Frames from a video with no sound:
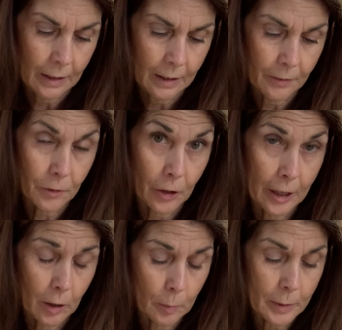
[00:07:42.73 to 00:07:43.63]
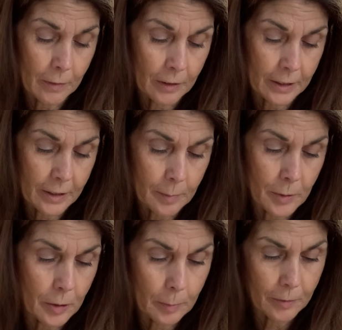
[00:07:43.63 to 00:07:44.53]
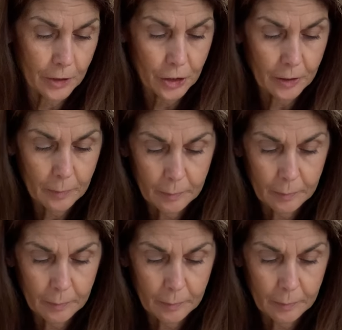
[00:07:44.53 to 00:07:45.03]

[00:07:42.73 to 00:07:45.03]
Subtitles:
If not help, definitely some supervision.